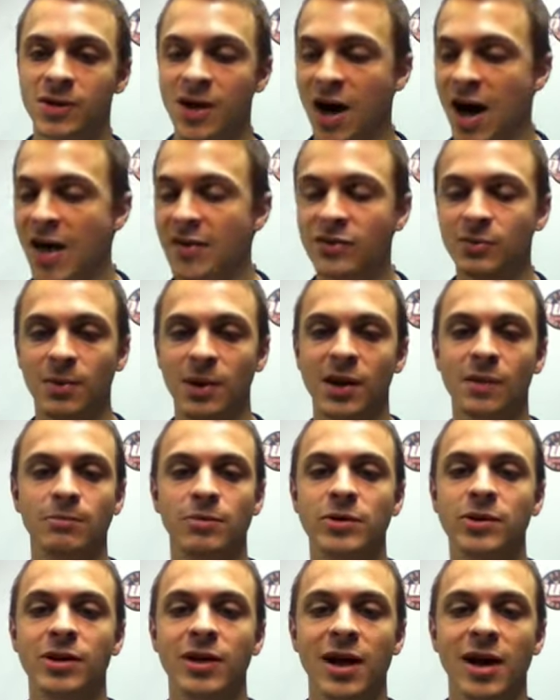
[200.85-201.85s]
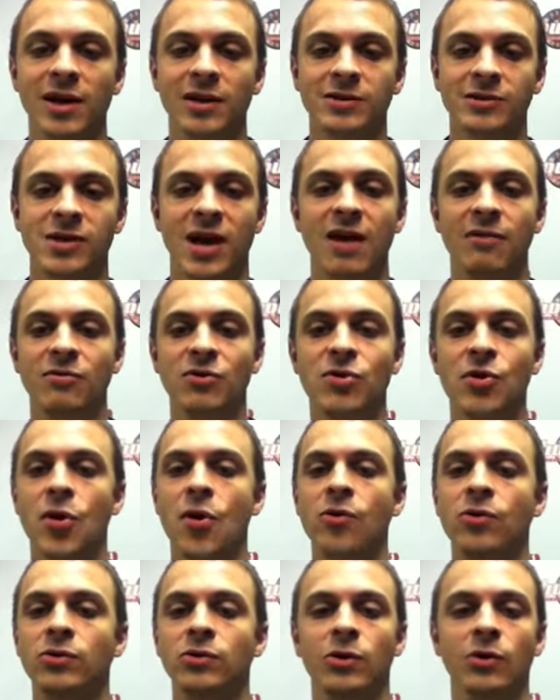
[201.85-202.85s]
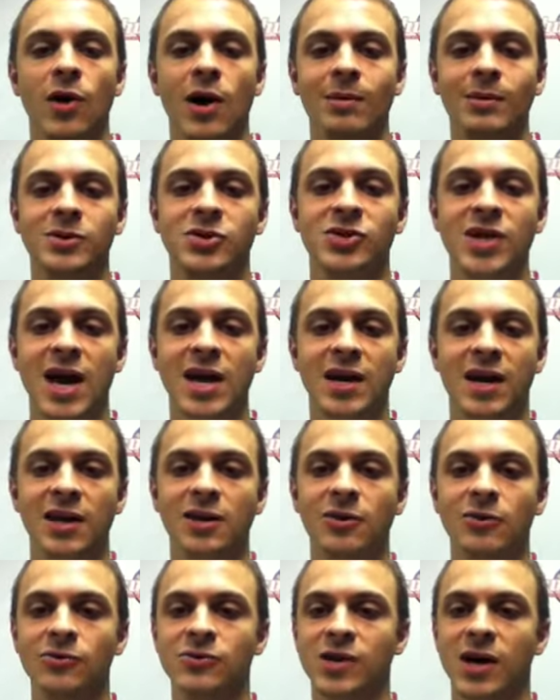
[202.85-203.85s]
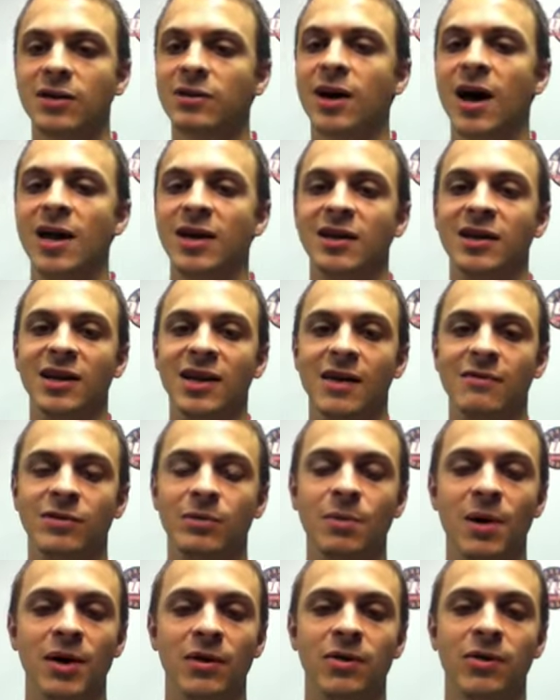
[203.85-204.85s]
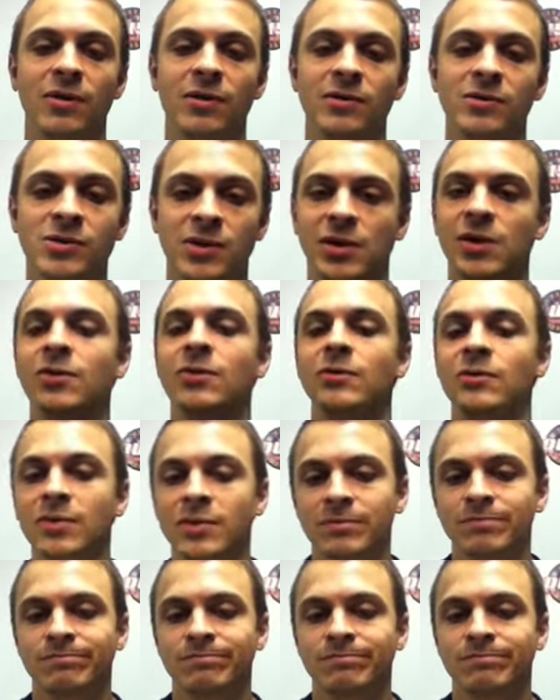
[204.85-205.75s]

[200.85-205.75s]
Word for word: Now, I have to be completely honest. I have no clue how much data I use online in a given month. Do you?